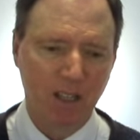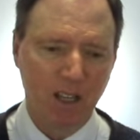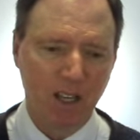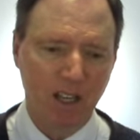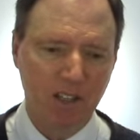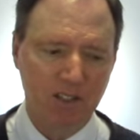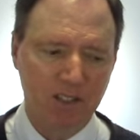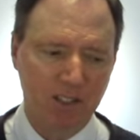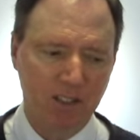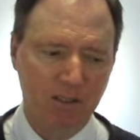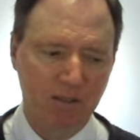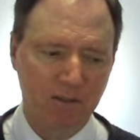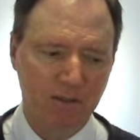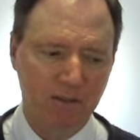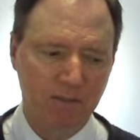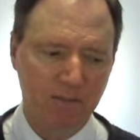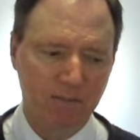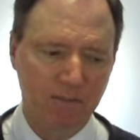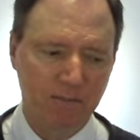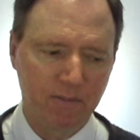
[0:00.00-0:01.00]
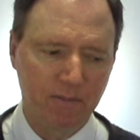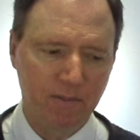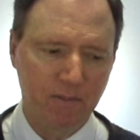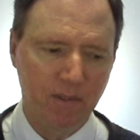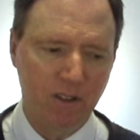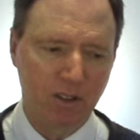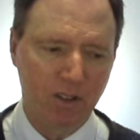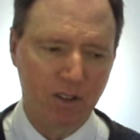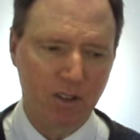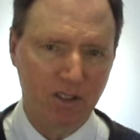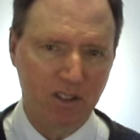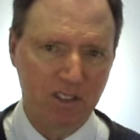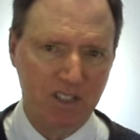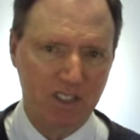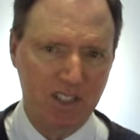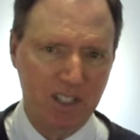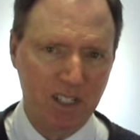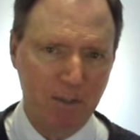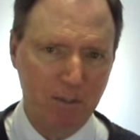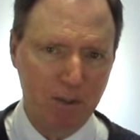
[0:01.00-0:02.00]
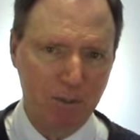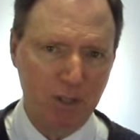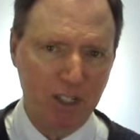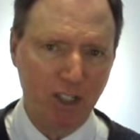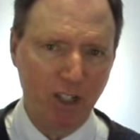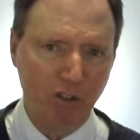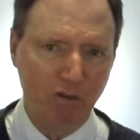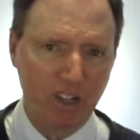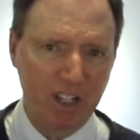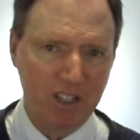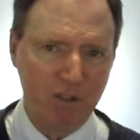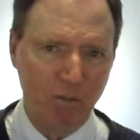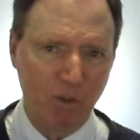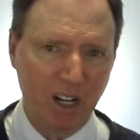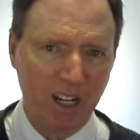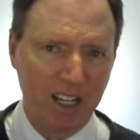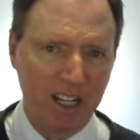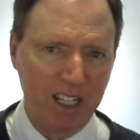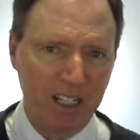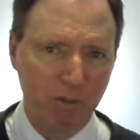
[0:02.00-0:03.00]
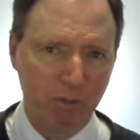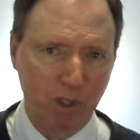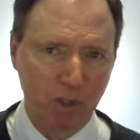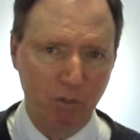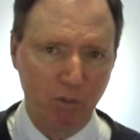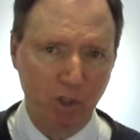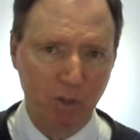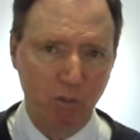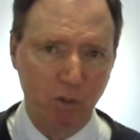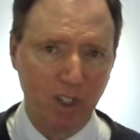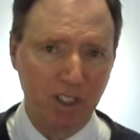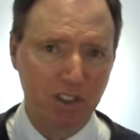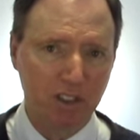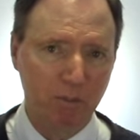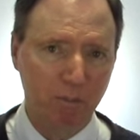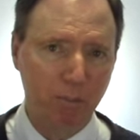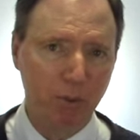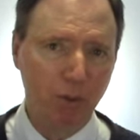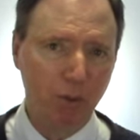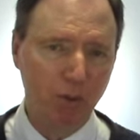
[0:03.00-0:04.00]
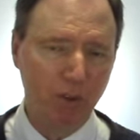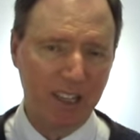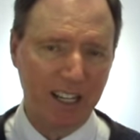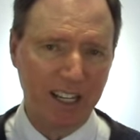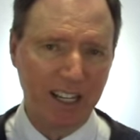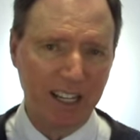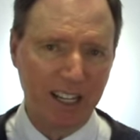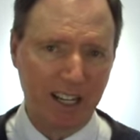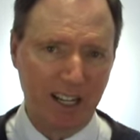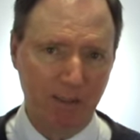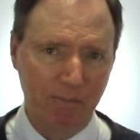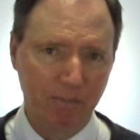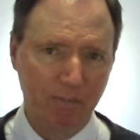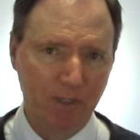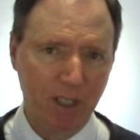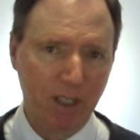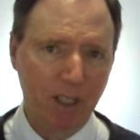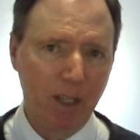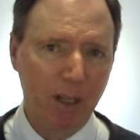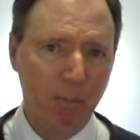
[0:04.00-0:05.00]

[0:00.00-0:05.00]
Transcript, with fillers: And so there seems to be no reason why anyone would want to pull that out.